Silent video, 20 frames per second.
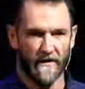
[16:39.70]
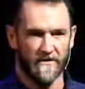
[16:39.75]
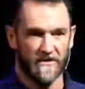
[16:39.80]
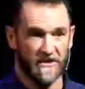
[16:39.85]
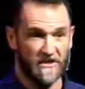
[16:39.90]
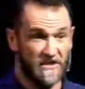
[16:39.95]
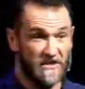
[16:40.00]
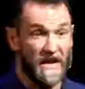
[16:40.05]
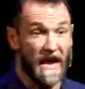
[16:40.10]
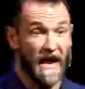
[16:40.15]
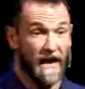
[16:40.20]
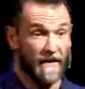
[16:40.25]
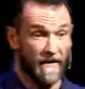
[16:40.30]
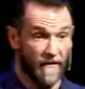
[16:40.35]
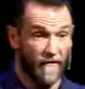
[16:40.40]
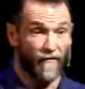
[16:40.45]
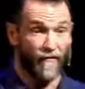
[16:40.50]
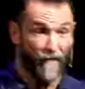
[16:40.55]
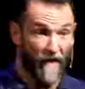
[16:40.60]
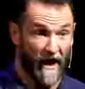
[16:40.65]
to stand
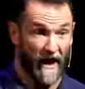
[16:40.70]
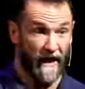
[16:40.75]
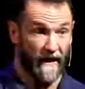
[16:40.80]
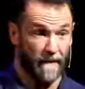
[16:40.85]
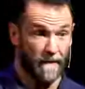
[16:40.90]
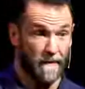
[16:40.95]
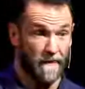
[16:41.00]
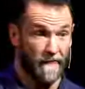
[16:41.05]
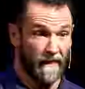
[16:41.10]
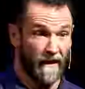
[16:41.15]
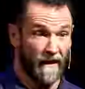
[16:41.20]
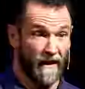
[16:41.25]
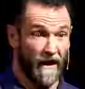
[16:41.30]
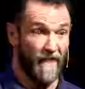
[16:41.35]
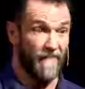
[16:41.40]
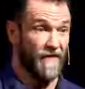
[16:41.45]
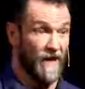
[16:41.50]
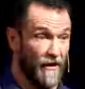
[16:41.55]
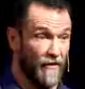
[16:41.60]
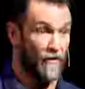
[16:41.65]
in front
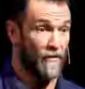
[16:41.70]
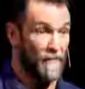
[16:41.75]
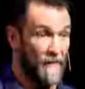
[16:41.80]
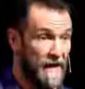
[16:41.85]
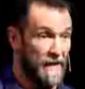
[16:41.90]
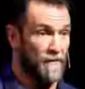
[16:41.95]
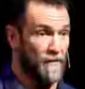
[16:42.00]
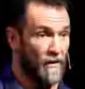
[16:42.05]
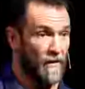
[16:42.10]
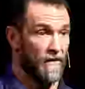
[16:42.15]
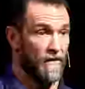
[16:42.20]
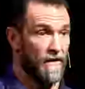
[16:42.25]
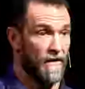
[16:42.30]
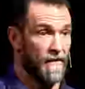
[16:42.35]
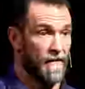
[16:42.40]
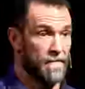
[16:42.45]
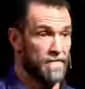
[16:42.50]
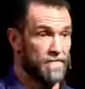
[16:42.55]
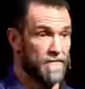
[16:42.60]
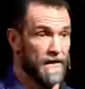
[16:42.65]
of other people
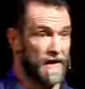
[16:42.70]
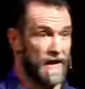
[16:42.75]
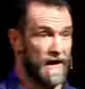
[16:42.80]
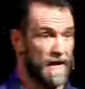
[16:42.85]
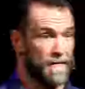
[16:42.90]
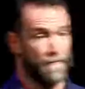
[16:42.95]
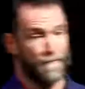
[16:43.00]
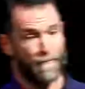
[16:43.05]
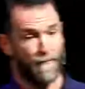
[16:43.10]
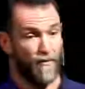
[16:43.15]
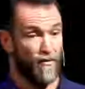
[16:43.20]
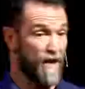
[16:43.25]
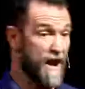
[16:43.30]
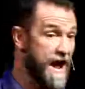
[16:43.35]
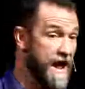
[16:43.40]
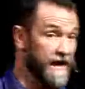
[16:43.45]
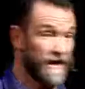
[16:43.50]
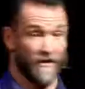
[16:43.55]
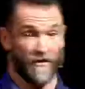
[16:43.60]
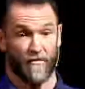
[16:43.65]
and
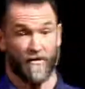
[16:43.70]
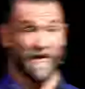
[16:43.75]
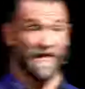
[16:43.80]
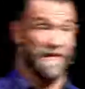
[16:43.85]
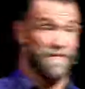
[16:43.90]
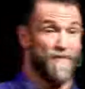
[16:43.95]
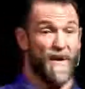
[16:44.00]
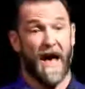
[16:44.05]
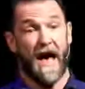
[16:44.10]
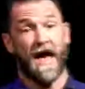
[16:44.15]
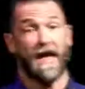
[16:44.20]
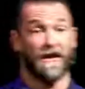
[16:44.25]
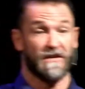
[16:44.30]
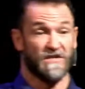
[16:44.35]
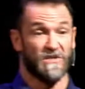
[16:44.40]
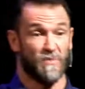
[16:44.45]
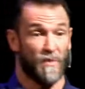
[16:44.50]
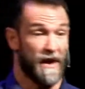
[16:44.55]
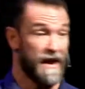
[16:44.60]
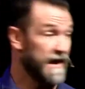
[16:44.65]
pray in a really
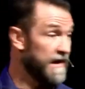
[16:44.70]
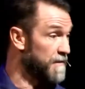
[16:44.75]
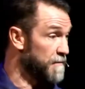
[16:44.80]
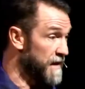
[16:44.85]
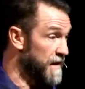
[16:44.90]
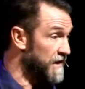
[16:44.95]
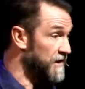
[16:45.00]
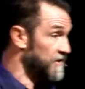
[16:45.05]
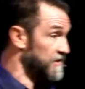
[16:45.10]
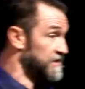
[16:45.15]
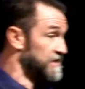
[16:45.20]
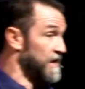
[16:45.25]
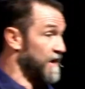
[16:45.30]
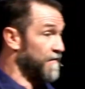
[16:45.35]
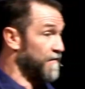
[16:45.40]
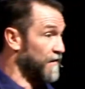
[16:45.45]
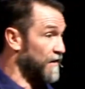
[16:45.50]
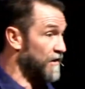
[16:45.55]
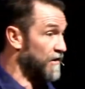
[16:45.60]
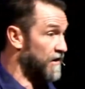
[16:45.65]
pious way to make
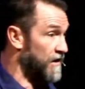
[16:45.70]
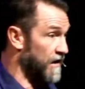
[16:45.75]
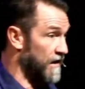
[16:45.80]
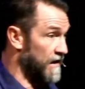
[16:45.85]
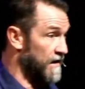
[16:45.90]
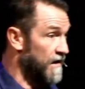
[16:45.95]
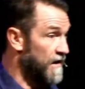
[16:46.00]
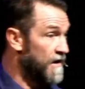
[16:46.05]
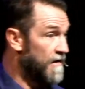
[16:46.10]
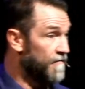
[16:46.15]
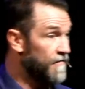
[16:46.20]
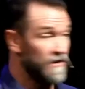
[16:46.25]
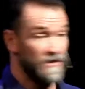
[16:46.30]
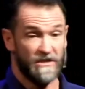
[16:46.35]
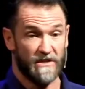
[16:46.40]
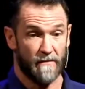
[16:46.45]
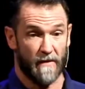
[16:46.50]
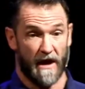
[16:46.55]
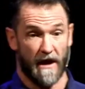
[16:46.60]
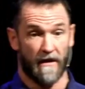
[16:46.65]
yourself look good.
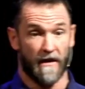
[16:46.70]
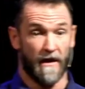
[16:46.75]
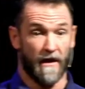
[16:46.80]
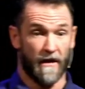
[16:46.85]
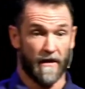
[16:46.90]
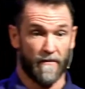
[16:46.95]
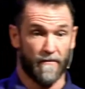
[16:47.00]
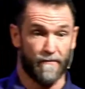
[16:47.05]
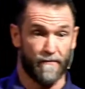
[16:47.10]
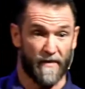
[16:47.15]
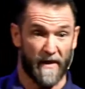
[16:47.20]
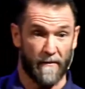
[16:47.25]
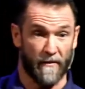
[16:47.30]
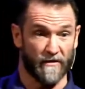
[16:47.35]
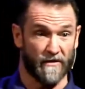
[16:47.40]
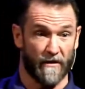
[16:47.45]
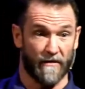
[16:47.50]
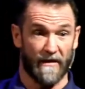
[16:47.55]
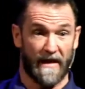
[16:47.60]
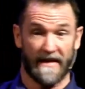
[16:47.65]
First of all, people
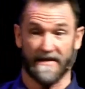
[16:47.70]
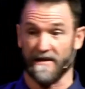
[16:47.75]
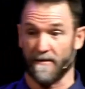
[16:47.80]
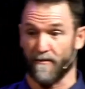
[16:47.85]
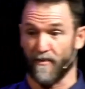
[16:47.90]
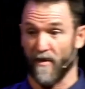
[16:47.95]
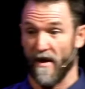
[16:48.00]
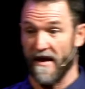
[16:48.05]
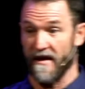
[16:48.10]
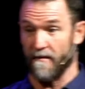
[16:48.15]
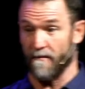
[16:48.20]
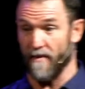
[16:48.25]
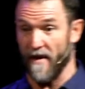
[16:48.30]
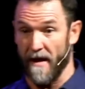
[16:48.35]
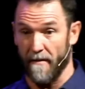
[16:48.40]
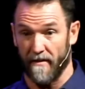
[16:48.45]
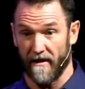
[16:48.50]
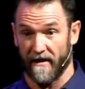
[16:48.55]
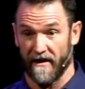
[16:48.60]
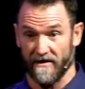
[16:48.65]
don't like to pray in
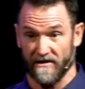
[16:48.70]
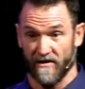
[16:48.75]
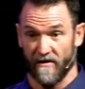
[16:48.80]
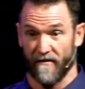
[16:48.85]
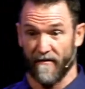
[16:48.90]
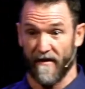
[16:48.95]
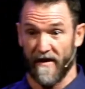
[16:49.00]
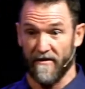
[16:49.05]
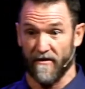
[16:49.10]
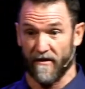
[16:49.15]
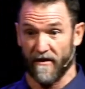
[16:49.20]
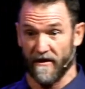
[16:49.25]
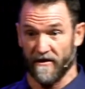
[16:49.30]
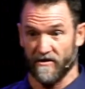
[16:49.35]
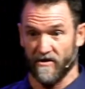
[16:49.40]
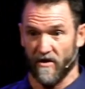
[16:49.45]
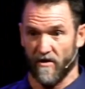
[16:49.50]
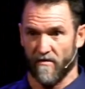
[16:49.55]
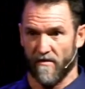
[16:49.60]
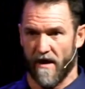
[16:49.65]
public because they're afraid they're going
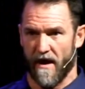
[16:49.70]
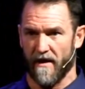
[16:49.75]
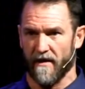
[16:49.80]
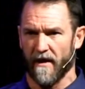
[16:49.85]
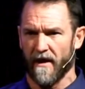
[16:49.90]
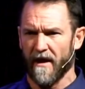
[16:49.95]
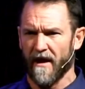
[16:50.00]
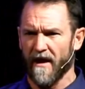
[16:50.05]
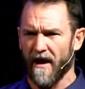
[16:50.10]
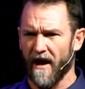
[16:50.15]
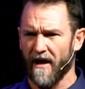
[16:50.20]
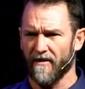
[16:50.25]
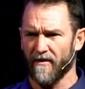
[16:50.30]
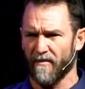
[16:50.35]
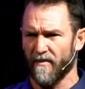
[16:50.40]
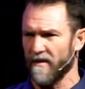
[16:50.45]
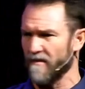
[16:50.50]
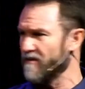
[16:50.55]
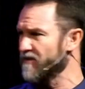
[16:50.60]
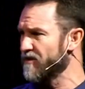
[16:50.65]
to do it wrong. Other
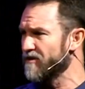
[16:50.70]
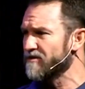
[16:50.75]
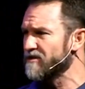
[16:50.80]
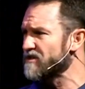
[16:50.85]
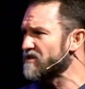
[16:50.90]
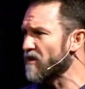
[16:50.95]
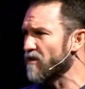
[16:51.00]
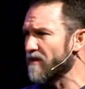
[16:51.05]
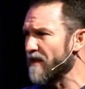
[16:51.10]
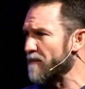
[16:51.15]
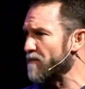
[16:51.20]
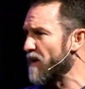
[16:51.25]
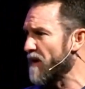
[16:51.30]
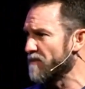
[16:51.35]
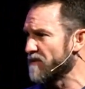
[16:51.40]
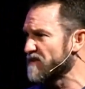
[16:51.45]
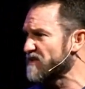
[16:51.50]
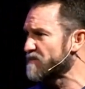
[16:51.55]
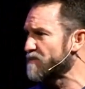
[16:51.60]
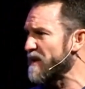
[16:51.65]
people, you just don't like
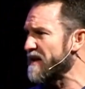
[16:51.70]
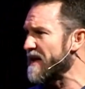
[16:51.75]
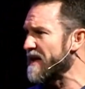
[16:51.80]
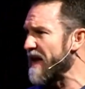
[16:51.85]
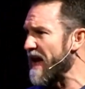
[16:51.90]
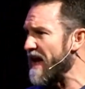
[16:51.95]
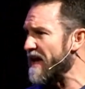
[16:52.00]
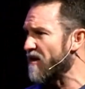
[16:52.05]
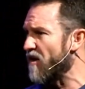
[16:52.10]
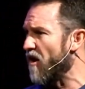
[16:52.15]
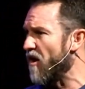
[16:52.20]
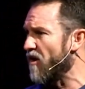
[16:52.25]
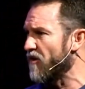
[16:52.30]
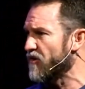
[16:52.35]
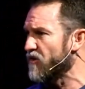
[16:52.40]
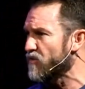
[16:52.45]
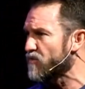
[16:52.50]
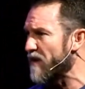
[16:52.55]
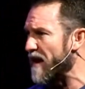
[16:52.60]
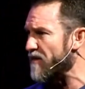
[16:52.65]
public speaking at all.
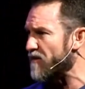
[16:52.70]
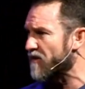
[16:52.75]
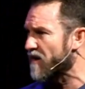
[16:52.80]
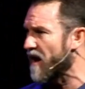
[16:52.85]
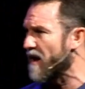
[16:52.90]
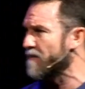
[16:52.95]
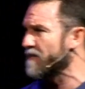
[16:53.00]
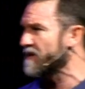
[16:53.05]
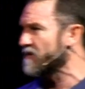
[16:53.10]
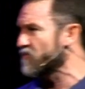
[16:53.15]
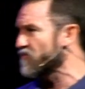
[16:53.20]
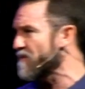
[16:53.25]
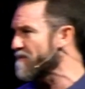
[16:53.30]
You'd rather come in and